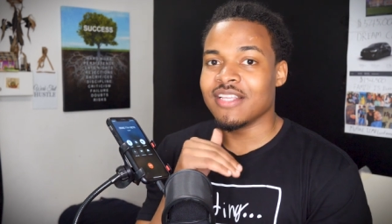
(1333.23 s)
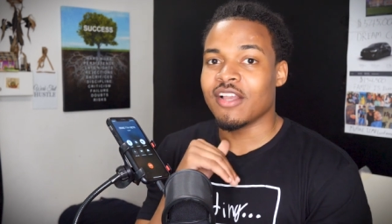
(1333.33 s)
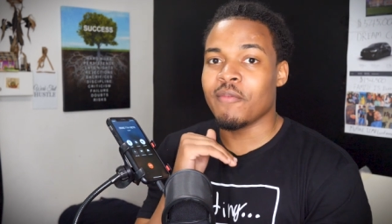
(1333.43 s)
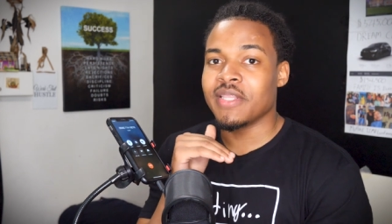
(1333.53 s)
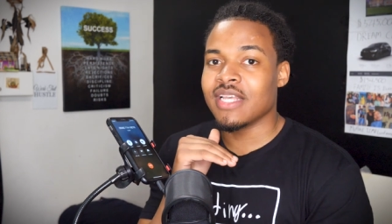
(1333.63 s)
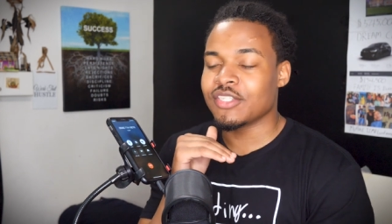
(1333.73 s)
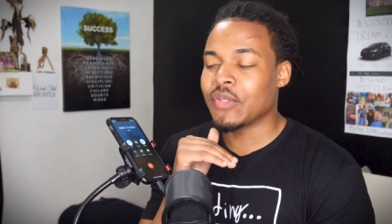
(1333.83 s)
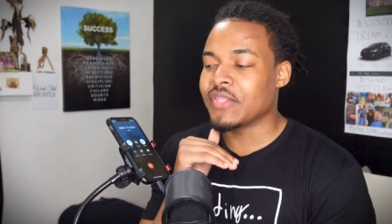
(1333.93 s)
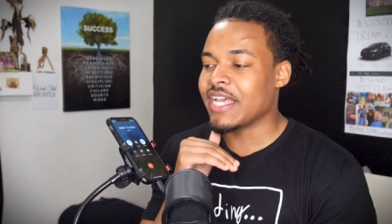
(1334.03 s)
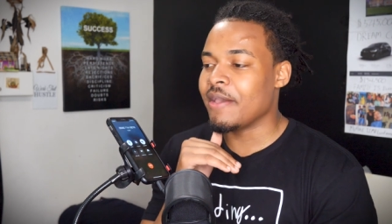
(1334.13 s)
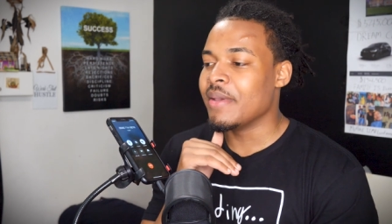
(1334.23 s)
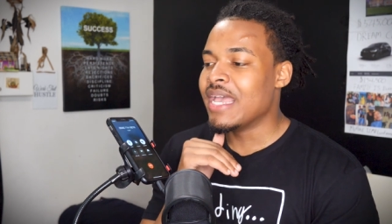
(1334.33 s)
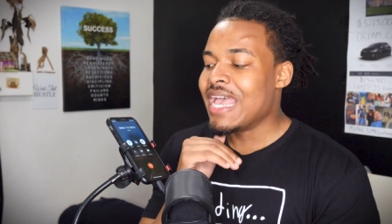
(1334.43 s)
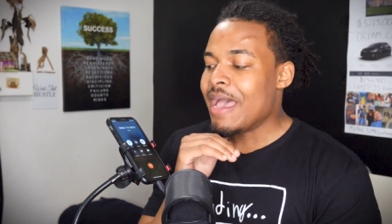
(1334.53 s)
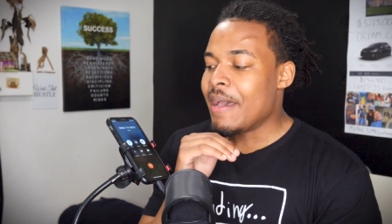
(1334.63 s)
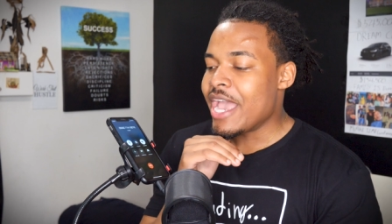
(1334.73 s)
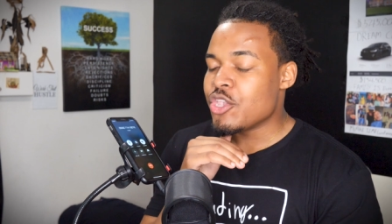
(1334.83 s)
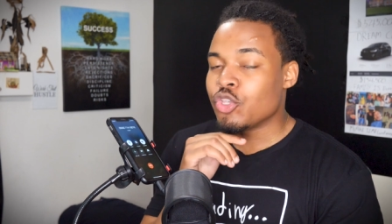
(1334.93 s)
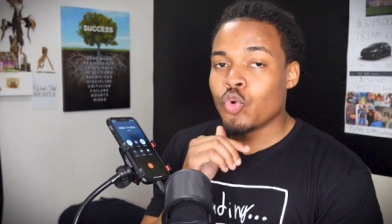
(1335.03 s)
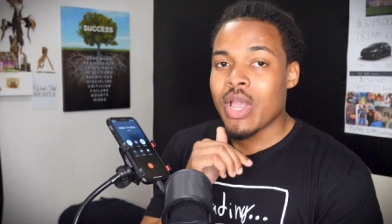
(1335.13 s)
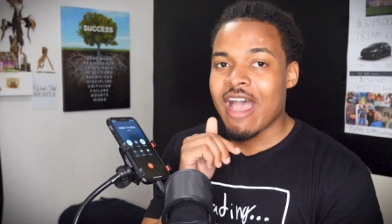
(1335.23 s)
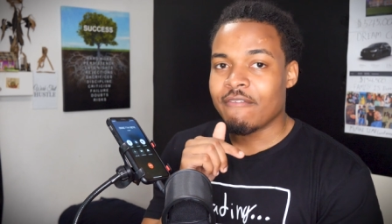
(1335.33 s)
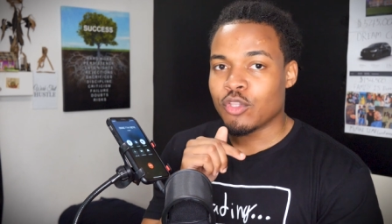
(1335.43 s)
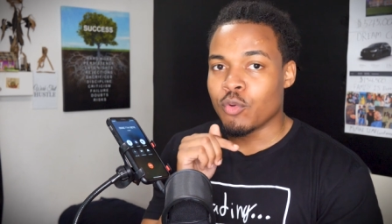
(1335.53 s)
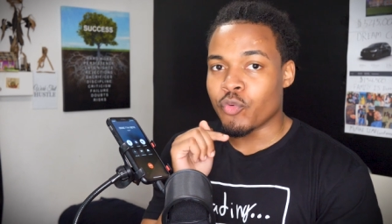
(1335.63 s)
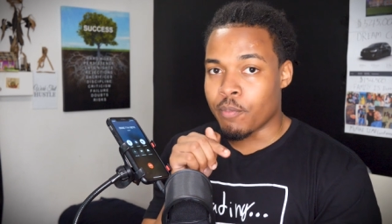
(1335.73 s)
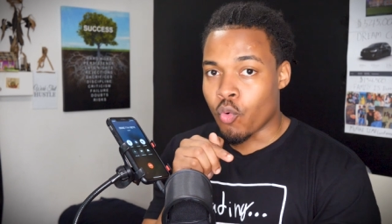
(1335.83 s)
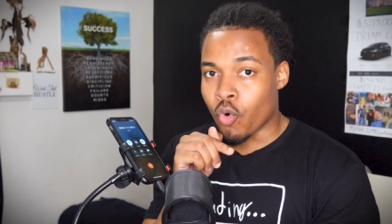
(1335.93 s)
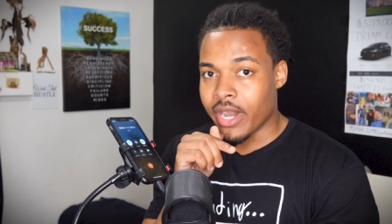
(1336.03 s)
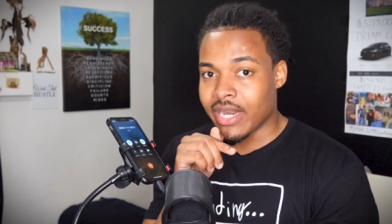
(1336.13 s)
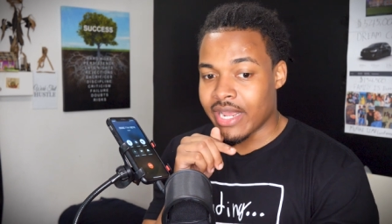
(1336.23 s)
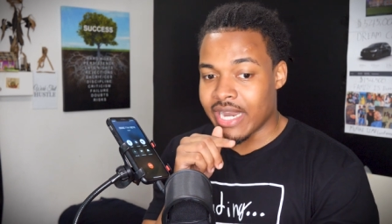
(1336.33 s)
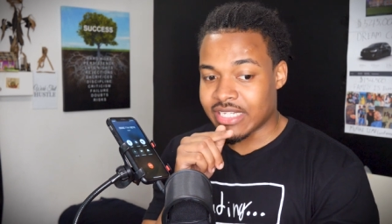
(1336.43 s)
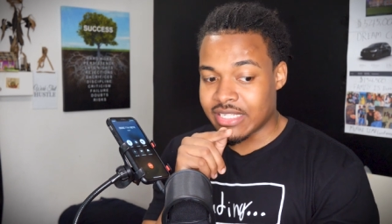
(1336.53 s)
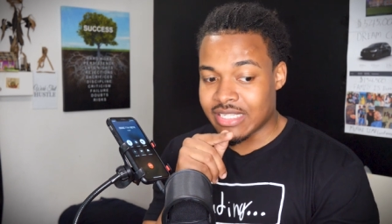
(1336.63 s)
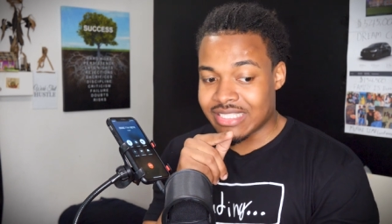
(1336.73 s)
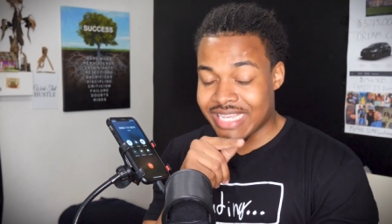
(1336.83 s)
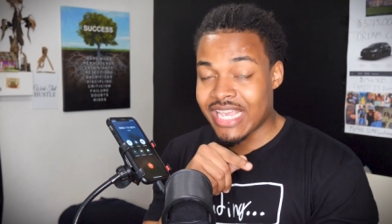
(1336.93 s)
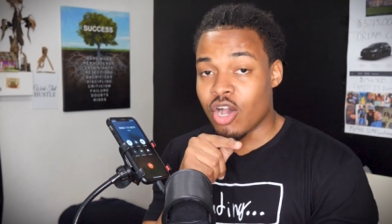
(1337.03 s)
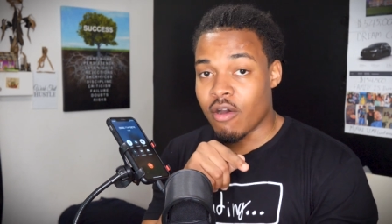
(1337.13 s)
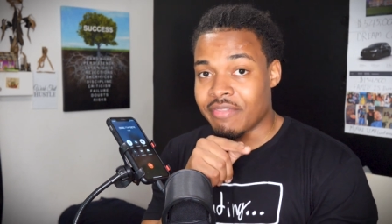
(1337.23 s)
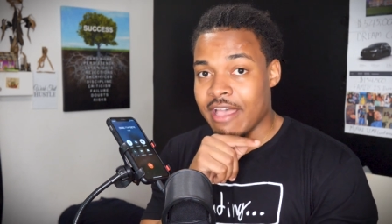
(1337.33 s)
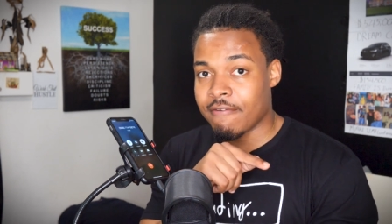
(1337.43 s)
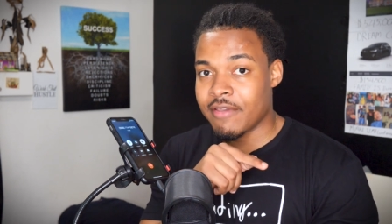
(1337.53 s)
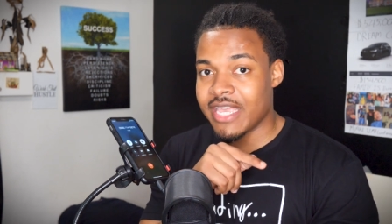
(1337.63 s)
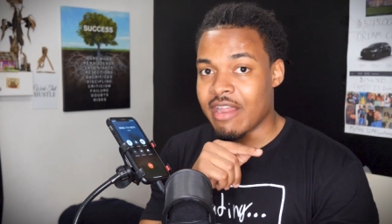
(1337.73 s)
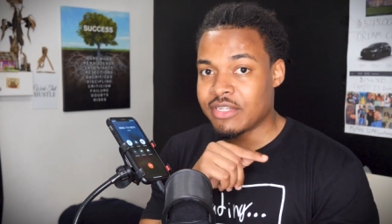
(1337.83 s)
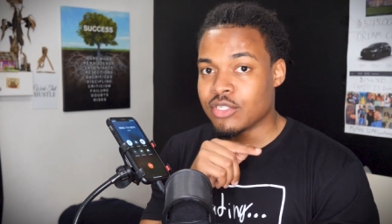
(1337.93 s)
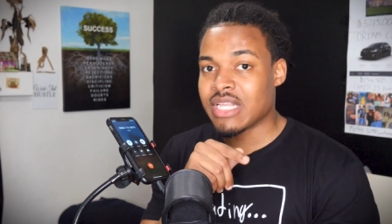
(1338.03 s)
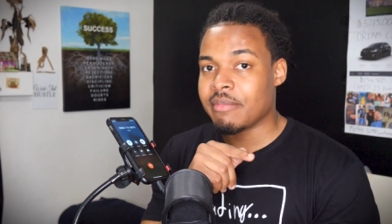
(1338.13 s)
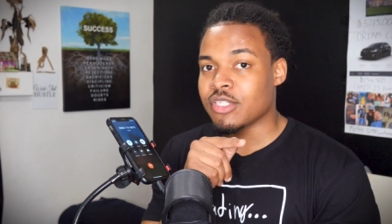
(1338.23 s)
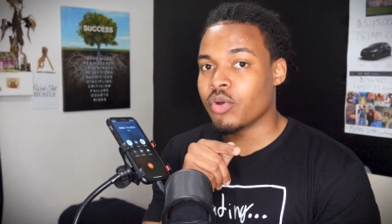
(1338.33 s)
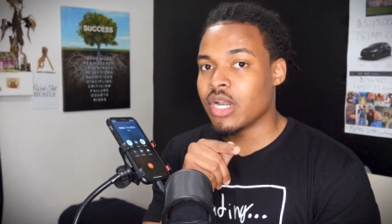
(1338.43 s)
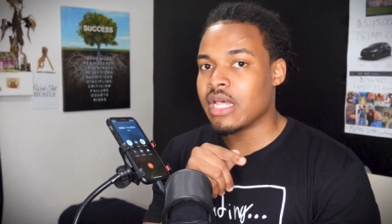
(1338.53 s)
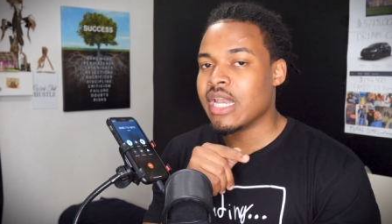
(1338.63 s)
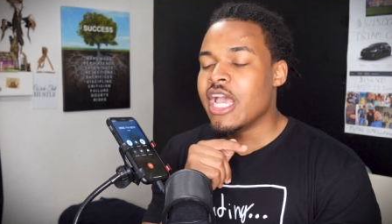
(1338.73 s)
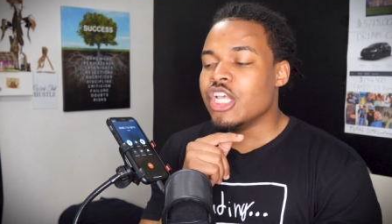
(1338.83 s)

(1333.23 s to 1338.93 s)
The government does this all the time, and you do have to report and actually take off that fee every single time that's going on.